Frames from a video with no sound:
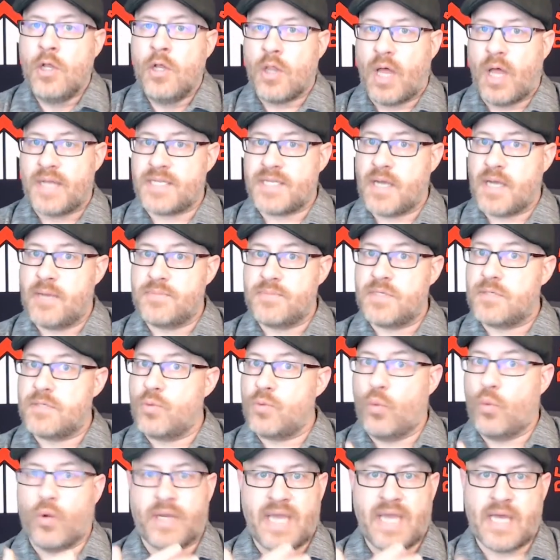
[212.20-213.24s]
A lot of
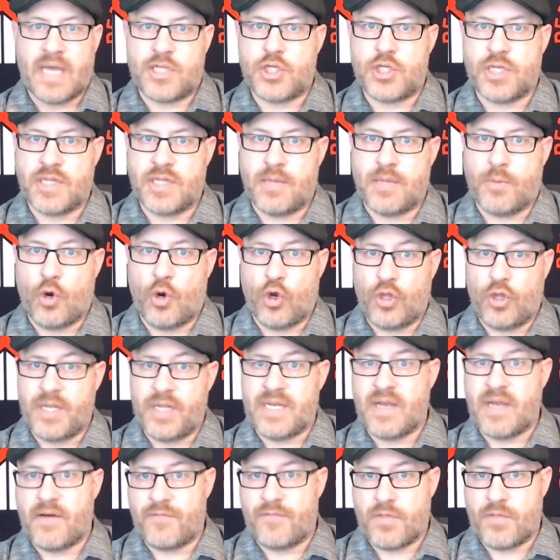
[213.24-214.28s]
times we're catching them early
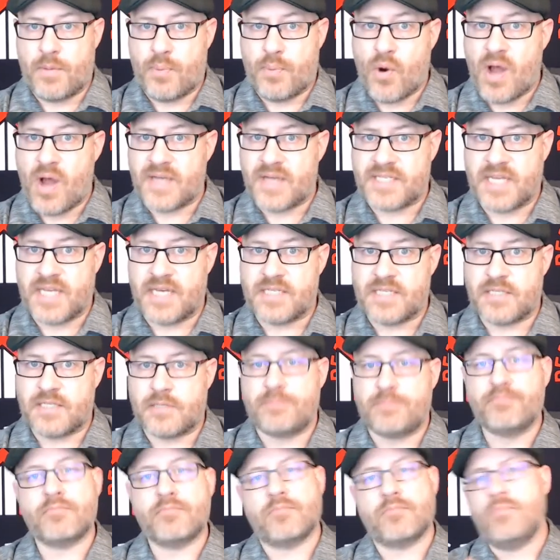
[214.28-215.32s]
enough in the
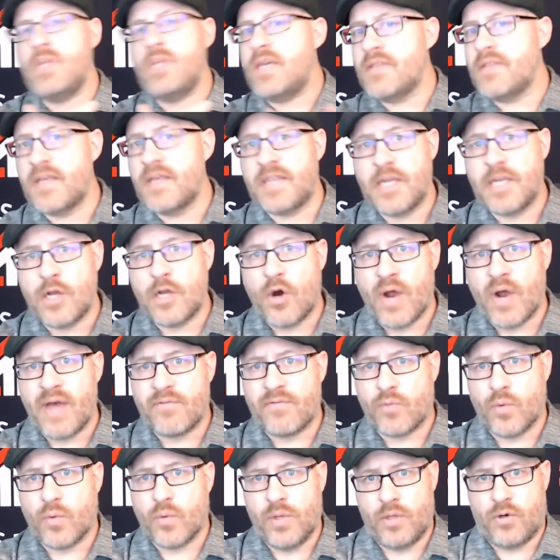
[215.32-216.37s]
process that they don't
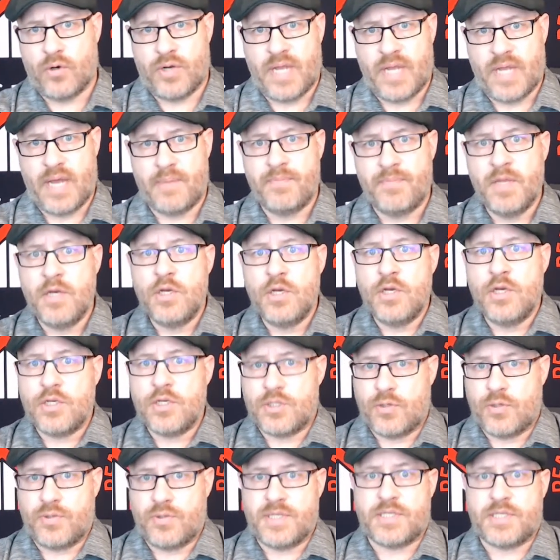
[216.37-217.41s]
have a realtor yet.
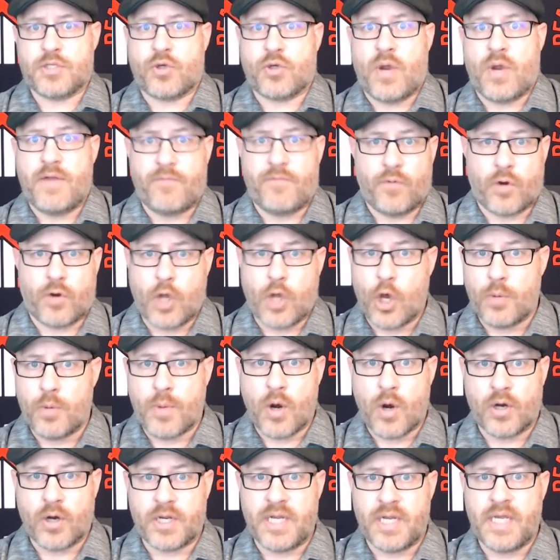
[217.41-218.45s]
So this is great for
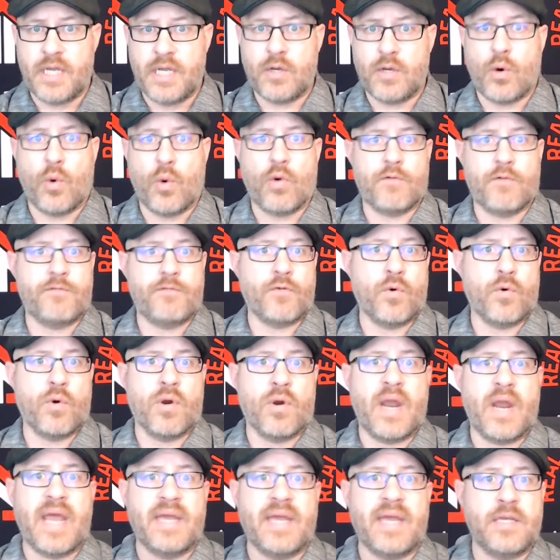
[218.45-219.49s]
co-marketing or
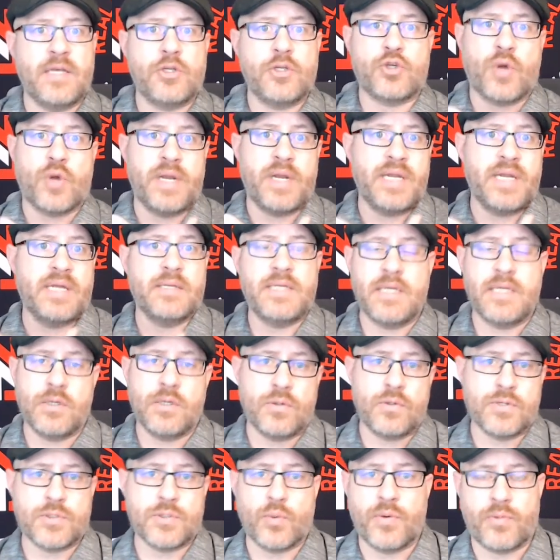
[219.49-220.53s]
for trading
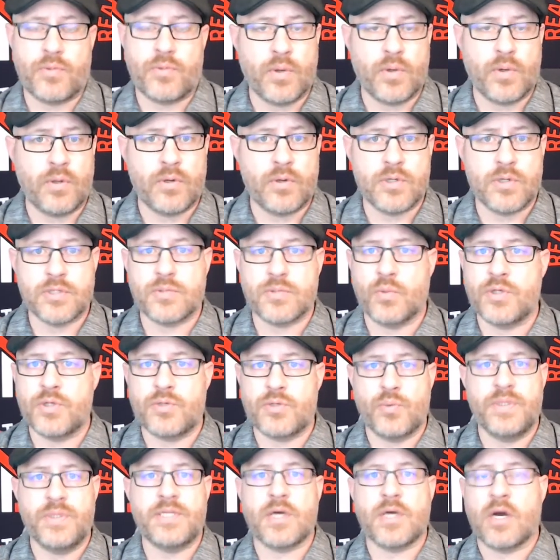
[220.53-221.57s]
deals with realtors,
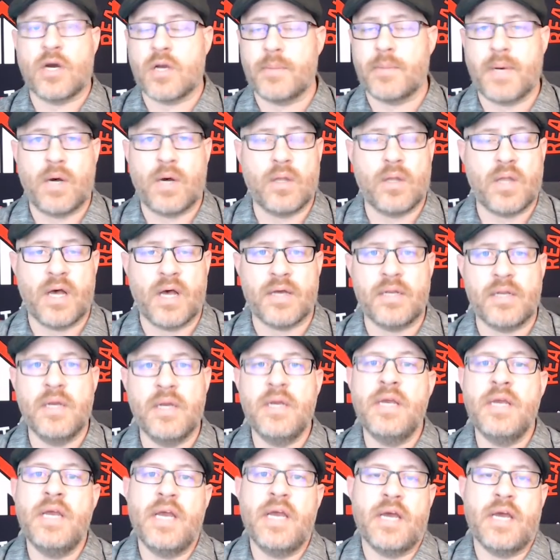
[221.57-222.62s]
which we talk about a lot
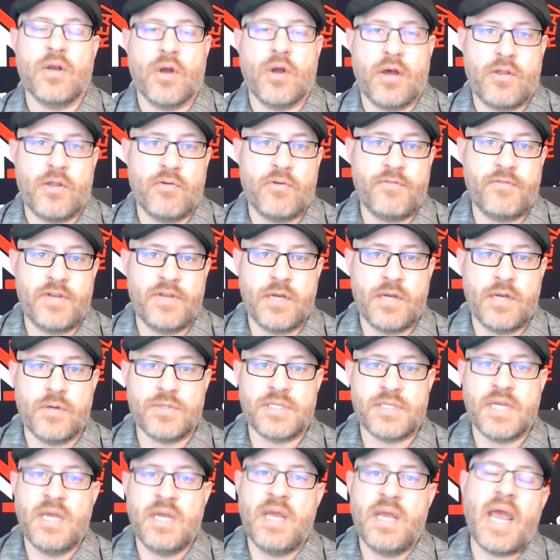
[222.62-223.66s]
in our other
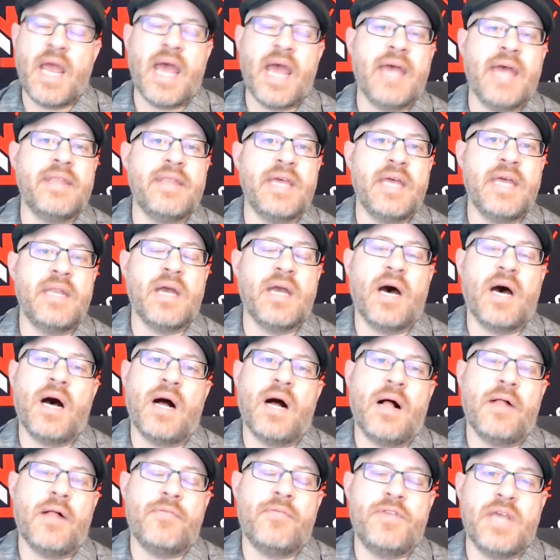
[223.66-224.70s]
videos. And then
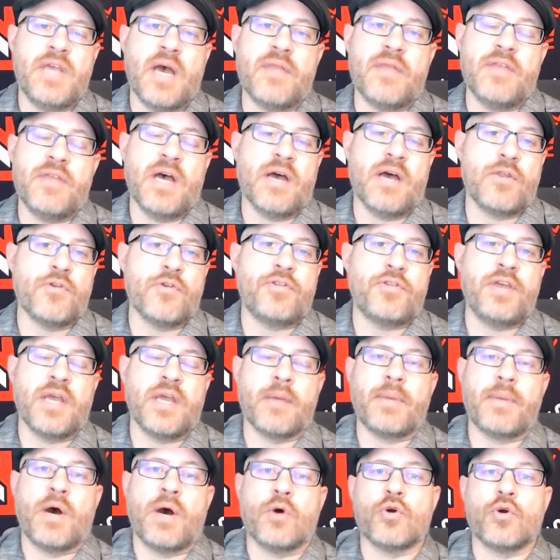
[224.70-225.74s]
the other
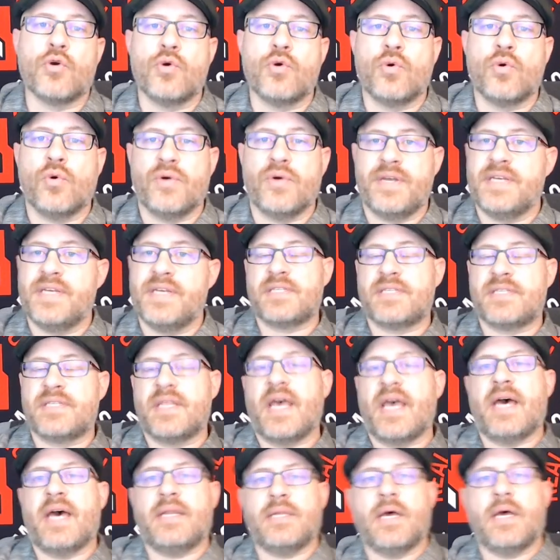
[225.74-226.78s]
thing about Google is
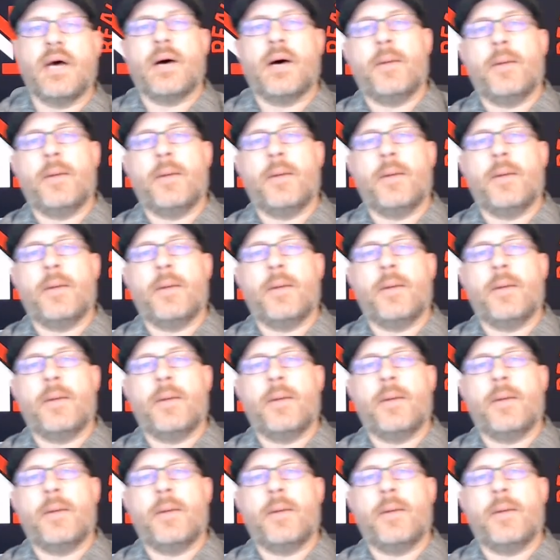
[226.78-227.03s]
that